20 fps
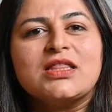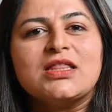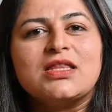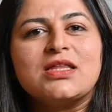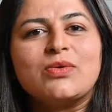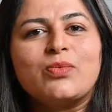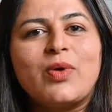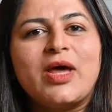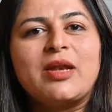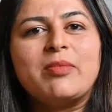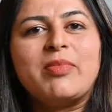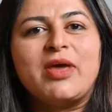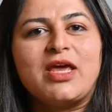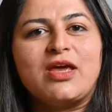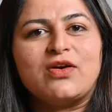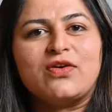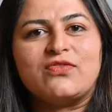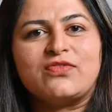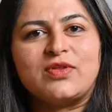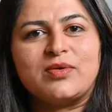the
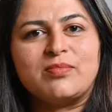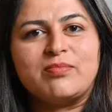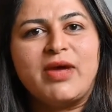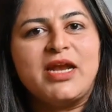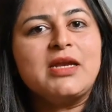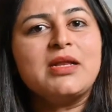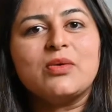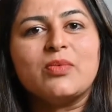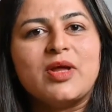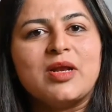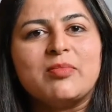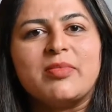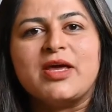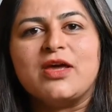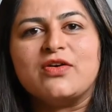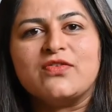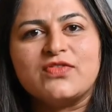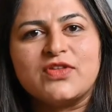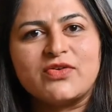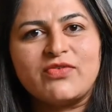well-being of the mental
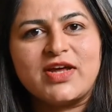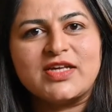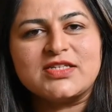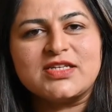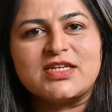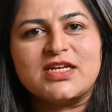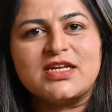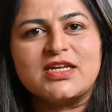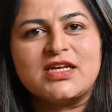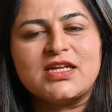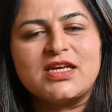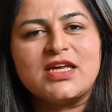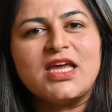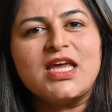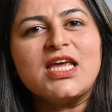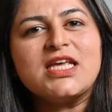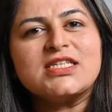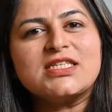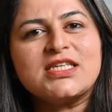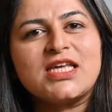well-being of the resident.
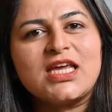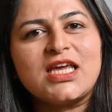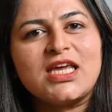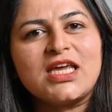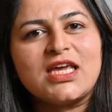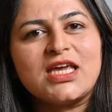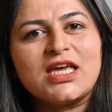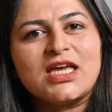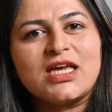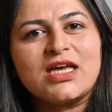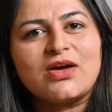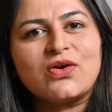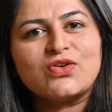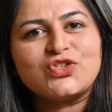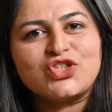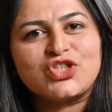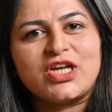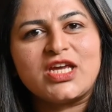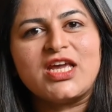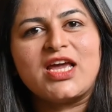Is he or
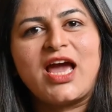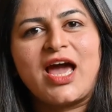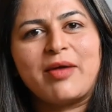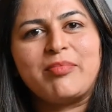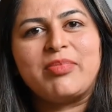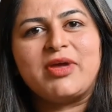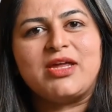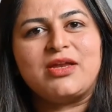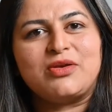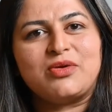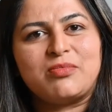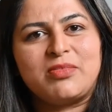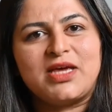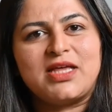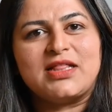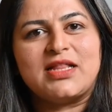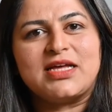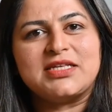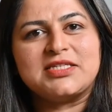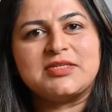she happy to be
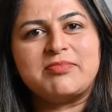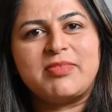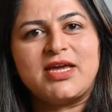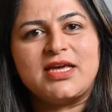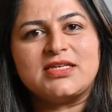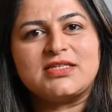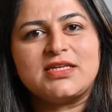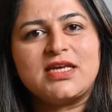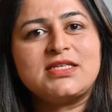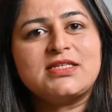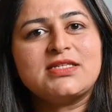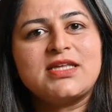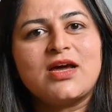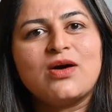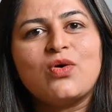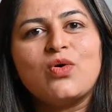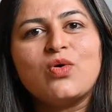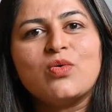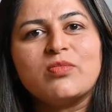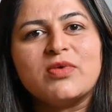in that space? It's their
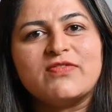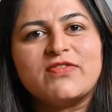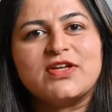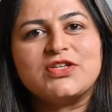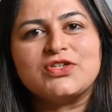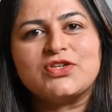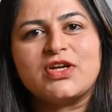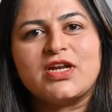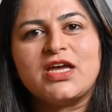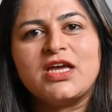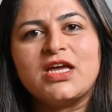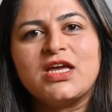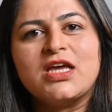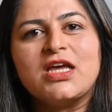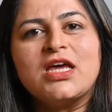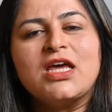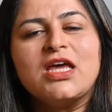home eventually.